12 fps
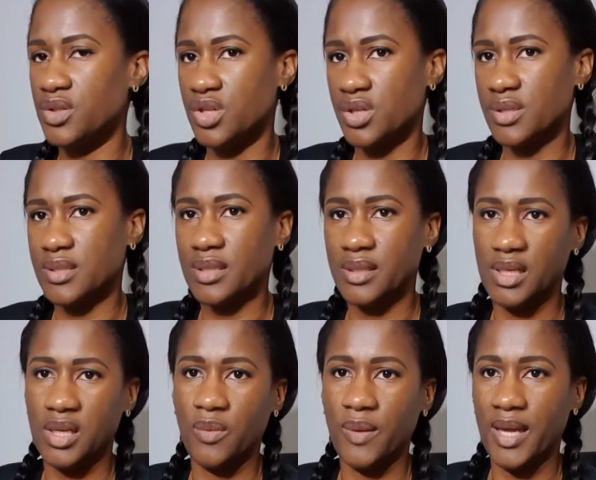to just
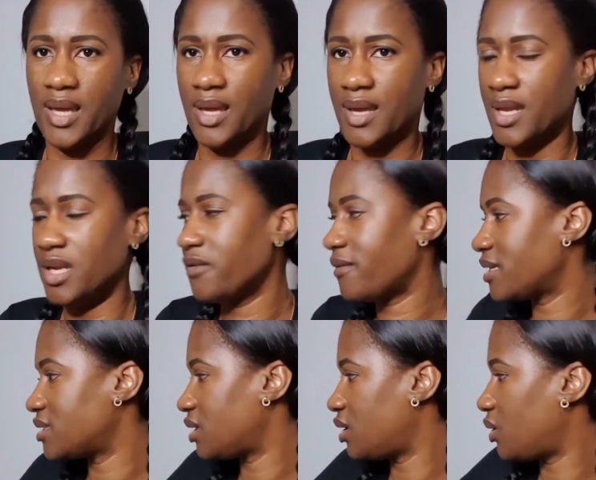clean away any
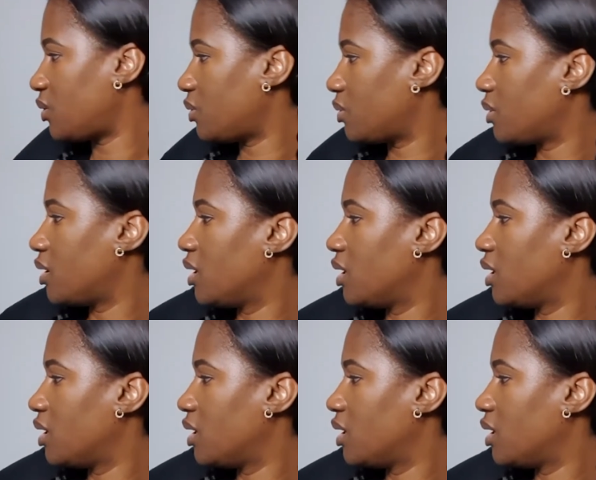residue